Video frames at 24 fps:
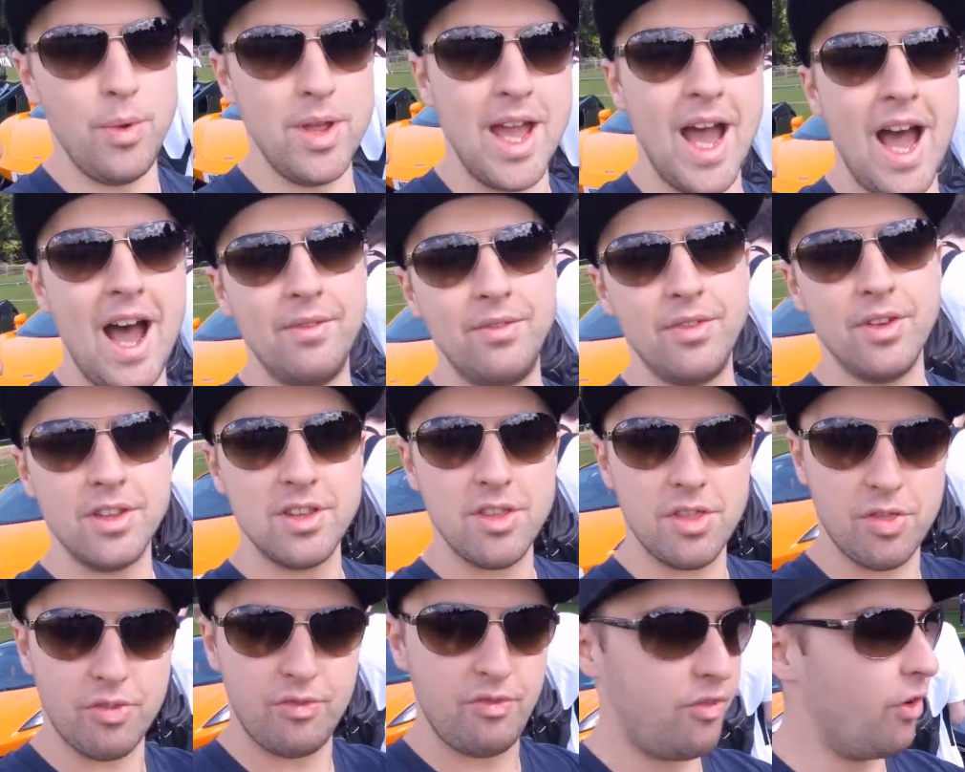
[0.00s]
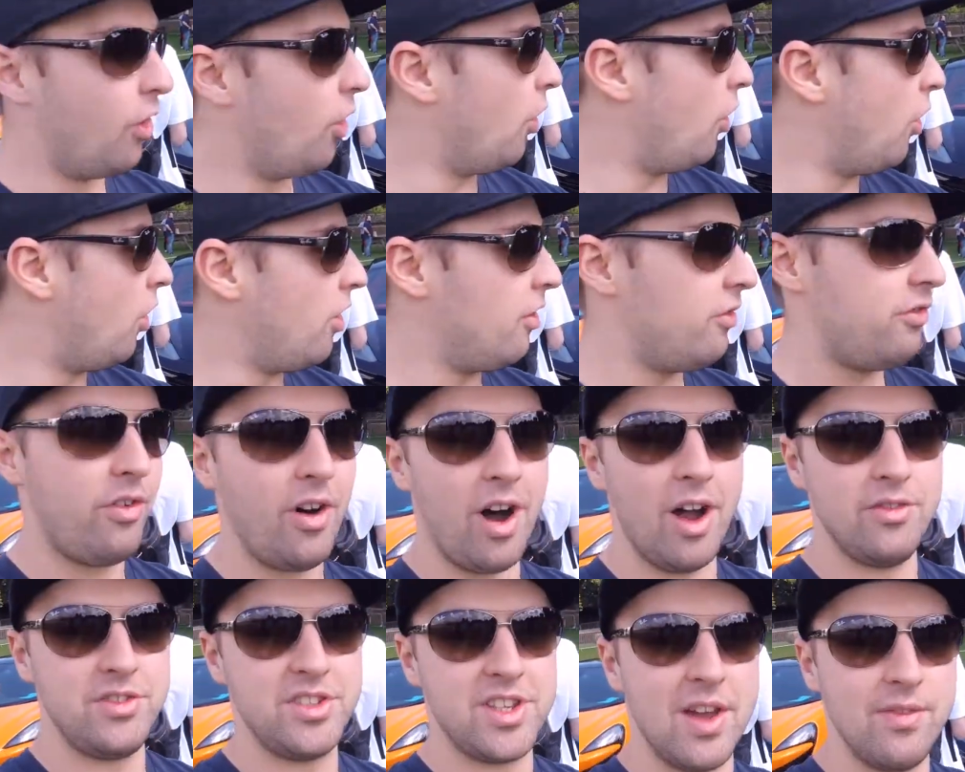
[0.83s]
We have 4
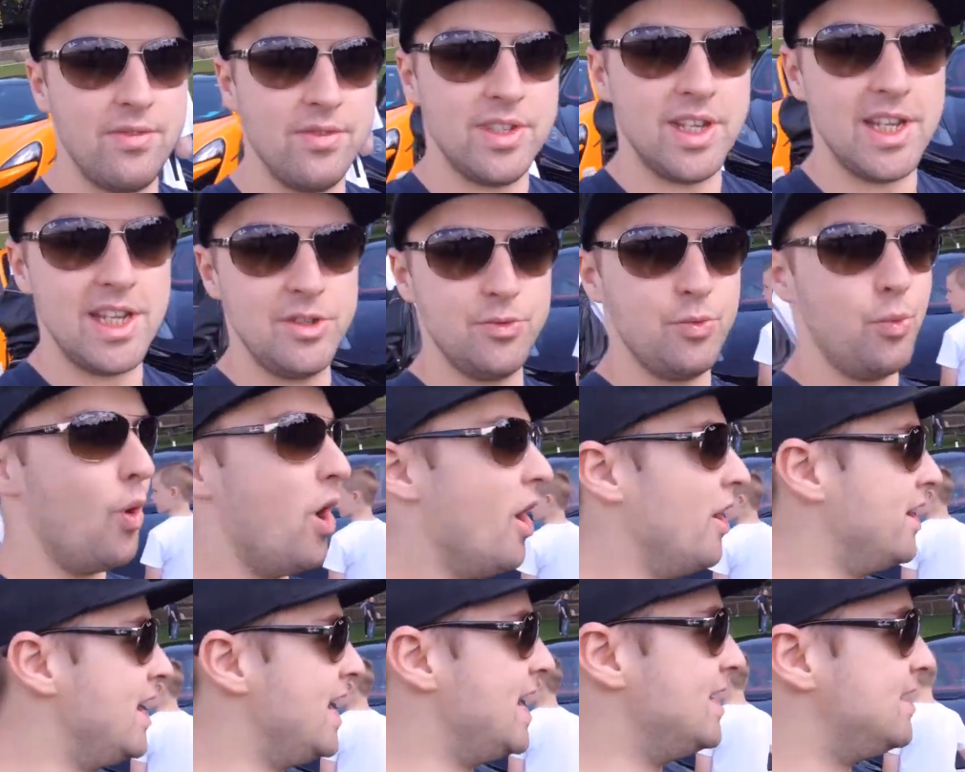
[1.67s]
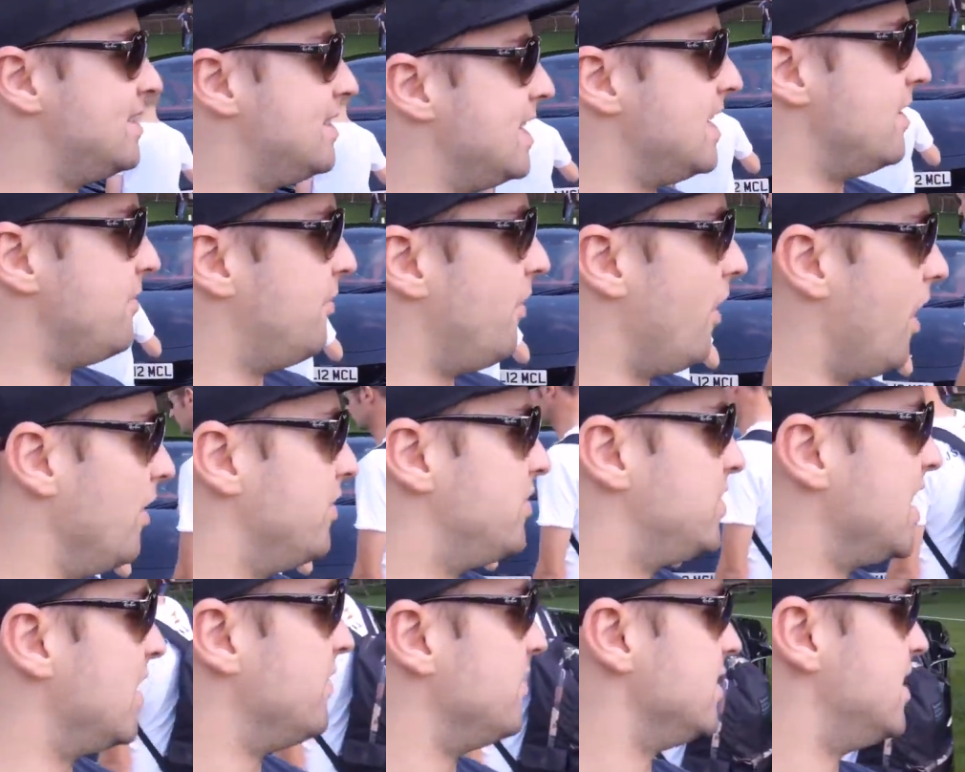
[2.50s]
570s. One is the
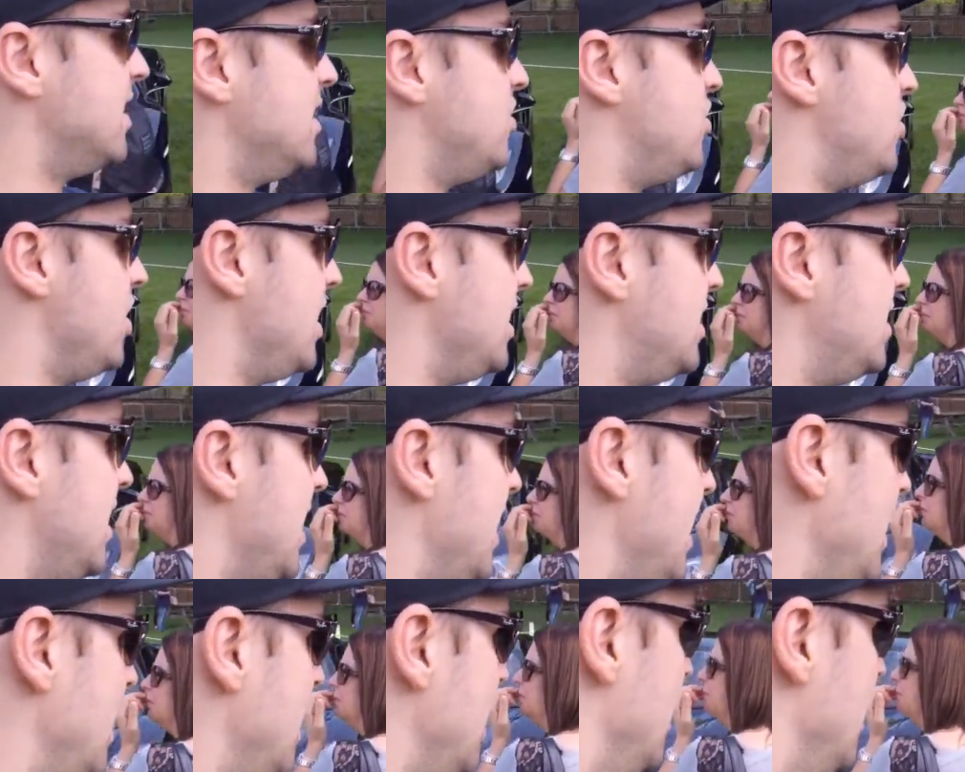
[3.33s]
570 GT,